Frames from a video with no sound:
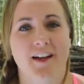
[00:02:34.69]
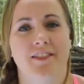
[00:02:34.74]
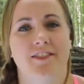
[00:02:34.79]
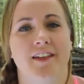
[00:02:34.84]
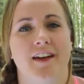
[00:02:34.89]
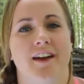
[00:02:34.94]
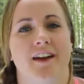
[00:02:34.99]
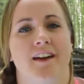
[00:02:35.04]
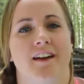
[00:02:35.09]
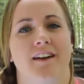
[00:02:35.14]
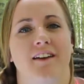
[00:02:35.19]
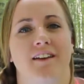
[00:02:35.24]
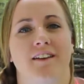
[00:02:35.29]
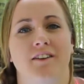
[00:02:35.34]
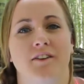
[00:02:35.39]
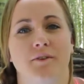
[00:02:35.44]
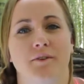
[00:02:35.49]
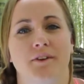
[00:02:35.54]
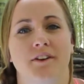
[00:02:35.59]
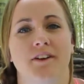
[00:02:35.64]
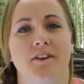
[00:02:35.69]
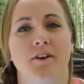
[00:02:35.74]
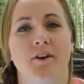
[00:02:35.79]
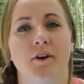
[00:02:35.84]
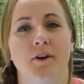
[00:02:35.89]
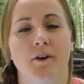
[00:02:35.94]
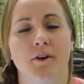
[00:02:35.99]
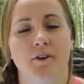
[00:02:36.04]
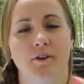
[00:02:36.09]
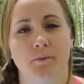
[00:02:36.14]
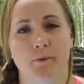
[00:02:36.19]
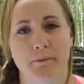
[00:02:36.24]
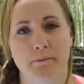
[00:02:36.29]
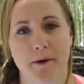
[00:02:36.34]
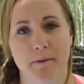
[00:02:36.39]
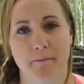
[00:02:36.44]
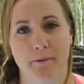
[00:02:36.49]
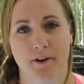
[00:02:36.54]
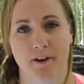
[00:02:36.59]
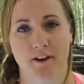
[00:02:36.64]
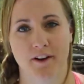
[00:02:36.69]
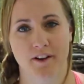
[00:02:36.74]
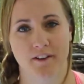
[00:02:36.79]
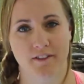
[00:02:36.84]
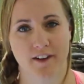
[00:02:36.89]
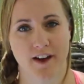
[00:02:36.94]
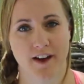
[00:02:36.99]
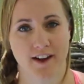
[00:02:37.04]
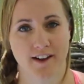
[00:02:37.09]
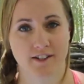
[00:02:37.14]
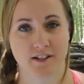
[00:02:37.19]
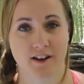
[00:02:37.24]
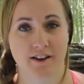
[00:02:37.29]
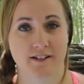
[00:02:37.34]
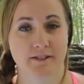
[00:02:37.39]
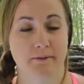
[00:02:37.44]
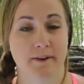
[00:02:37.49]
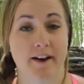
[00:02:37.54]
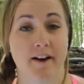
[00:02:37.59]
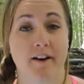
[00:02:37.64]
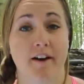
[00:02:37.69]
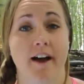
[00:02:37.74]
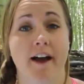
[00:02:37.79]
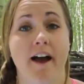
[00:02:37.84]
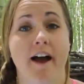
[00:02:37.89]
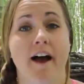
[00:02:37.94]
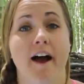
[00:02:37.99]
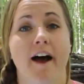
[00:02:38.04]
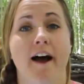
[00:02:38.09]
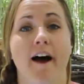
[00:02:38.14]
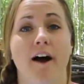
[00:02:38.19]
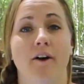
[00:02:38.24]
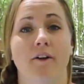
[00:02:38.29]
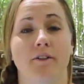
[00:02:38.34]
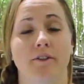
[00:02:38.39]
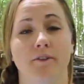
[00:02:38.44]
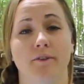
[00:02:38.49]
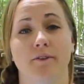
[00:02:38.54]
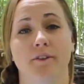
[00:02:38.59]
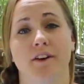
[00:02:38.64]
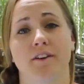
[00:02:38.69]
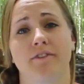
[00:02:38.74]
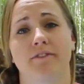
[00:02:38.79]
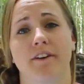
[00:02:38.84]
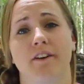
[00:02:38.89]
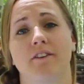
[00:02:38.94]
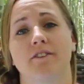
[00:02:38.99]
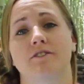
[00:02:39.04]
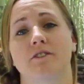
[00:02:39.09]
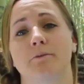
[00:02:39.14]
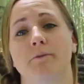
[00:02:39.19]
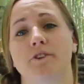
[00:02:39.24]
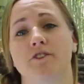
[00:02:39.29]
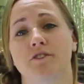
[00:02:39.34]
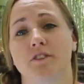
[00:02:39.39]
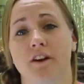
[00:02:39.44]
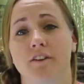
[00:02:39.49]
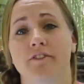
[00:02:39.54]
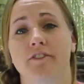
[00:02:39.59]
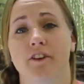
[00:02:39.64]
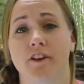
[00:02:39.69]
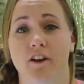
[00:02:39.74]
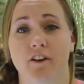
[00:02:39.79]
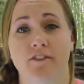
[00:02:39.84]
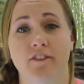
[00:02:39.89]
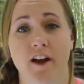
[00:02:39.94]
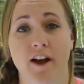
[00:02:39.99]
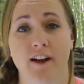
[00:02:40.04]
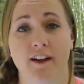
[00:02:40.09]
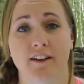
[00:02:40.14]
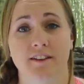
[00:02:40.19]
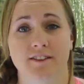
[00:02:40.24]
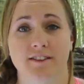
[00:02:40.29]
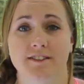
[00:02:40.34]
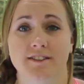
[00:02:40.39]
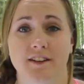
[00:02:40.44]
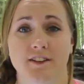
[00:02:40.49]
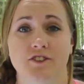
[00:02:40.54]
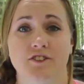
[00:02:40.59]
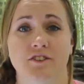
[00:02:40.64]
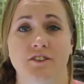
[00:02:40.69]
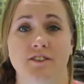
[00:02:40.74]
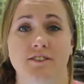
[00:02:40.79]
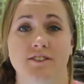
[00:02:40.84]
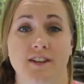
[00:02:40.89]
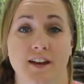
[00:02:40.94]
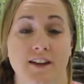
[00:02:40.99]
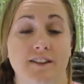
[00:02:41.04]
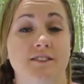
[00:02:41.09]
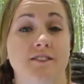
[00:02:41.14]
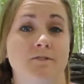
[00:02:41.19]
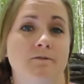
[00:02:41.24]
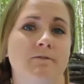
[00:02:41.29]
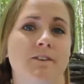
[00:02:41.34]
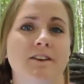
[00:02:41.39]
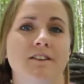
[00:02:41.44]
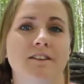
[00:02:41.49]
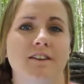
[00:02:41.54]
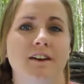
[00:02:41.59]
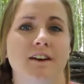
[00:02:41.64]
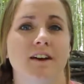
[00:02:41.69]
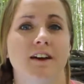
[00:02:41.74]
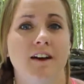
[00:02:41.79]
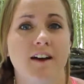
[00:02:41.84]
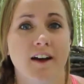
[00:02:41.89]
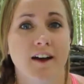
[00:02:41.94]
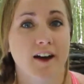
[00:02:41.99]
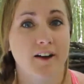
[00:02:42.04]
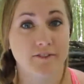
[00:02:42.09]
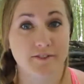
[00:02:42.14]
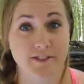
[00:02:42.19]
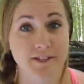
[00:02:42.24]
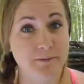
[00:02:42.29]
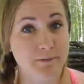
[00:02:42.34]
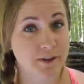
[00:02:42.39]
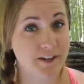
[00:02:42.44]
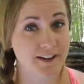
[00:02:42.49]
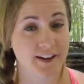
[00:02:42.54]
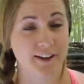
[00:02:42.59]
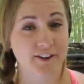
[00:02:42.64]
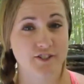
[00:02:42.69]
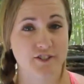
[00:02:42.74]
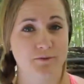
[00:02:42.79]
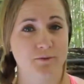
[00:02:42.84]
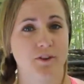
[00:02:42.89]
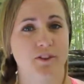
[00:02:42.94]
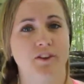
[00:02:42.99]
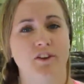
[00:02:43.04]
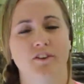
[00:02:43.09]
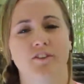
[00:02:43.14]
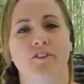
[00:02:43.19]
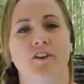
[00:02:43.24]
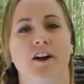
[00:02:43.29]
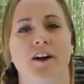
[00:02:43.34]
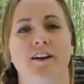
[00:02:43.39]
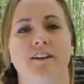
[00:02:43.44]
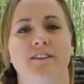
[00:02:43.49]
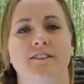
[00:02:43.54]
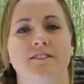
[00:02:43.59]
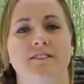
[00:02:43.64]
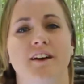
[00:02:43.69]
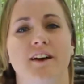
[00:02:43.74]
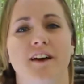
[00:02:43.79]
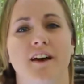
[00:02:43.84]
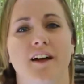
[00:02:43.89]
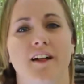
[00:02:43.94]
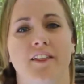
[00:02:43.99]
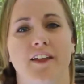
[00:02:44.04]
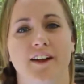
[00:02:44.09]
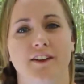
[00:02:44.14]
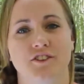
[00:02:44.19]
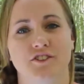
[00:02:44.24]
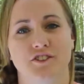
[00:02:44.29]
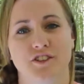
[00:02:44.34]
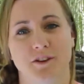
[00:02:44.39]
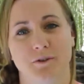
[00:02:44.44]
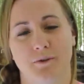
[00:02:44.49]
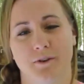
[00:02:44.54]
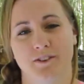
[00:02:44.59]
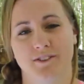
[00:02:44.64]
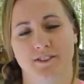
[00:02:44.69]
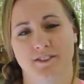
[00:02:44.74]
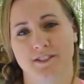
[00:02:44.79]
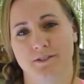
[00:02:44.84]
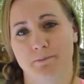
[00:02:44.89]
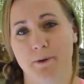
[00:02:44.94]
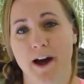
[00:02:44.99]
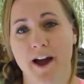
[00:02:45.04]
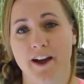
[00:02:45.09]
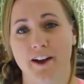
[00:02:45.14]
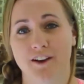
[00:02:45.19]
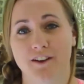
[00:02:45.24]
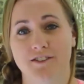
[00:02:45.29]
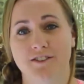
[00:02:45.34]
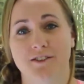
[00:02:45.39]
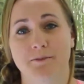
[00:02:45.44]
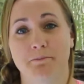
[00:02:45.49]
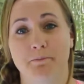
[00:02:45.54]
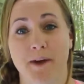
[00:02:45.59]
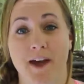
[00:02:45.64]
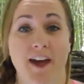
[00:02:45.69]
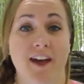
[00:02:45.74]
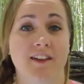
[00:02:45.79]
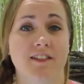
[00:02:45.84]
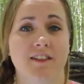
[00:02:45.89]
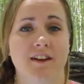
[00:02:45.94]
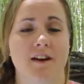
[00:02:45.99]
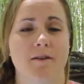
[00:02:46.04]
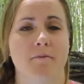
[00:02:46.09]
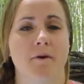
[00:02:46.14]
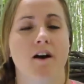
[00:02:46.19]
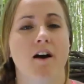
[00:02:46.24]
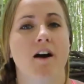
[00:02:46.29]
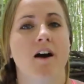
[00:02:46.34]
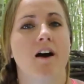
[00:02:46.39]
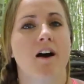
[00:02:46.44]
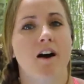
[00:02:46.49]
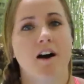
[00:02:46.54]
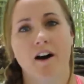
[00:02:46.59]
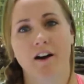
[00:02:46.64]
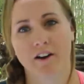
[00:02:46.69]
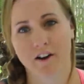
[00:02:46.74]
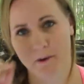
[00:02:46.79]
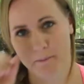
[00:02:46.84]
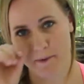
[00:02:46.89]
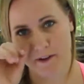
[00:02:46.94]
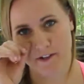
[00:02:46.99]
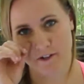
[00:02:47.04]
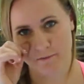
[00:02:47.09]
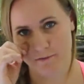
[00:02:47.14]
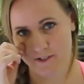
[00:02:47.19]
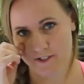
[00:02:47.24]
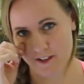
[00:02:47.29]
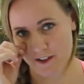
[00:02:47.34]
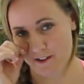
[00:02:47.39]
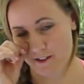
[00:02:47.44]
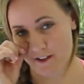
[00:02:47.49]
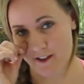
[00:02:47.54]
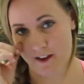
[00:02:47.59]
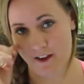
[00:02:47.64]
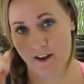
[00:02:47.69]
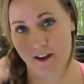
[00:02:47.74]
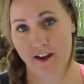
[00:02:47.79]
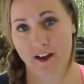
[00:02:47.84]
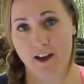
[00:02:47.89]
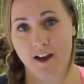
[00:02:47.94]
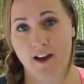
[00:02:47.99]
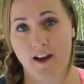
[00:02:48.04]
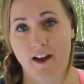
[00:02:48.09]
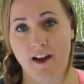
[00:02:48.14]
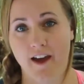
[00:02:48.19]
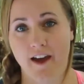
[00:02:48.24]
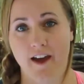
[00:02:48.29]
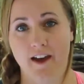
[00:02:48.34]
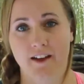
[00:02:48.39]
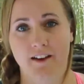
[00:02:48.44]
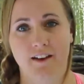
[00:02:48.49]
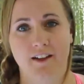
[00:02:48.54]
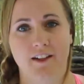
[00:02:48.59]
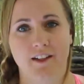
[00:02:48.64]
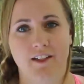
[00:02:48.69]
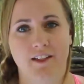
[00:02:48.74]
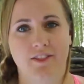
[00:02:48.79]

then you would remember that I talked about how Luna felt so much love for her friends and such an intense feeling of deep connection with her friends that she was inspired to paint them on her bedroom ceiling, and